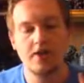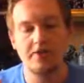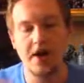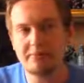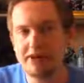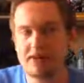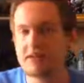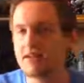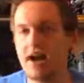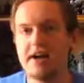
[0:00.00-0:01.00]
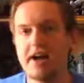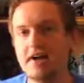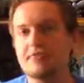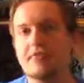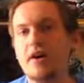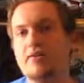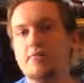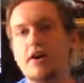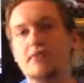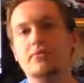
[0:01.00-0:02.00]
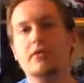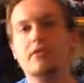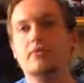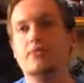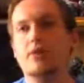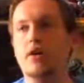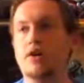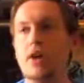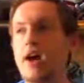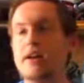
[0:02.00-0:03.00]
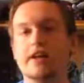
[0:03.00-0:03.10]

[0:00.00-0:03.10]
that means Gigan fought Mothra a lot.